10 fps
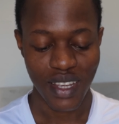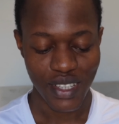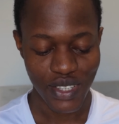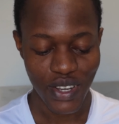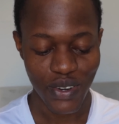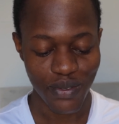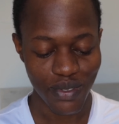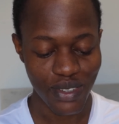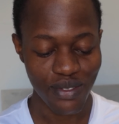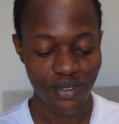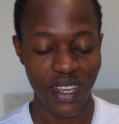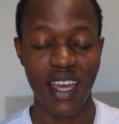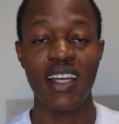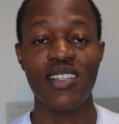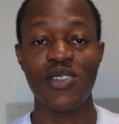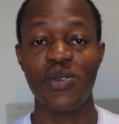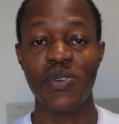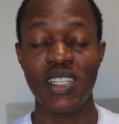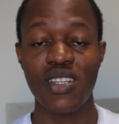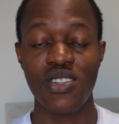So don't forget to
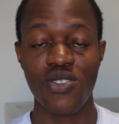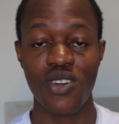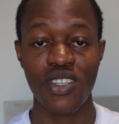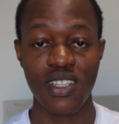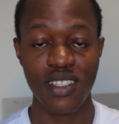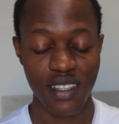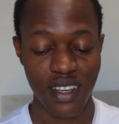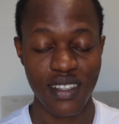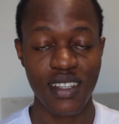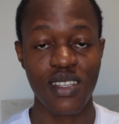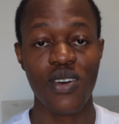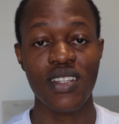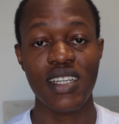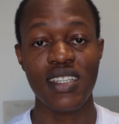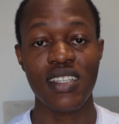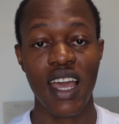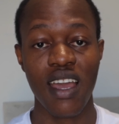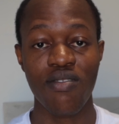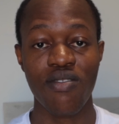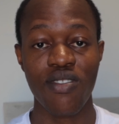read the instructions because it contains
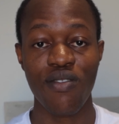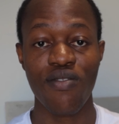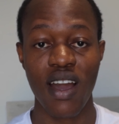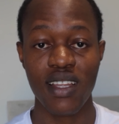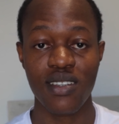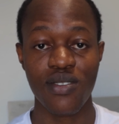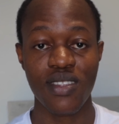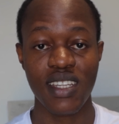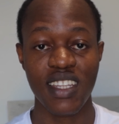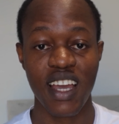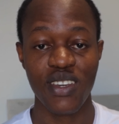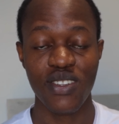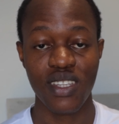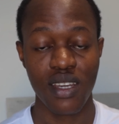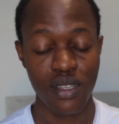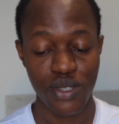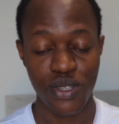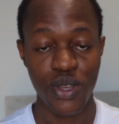every vital thing that you need to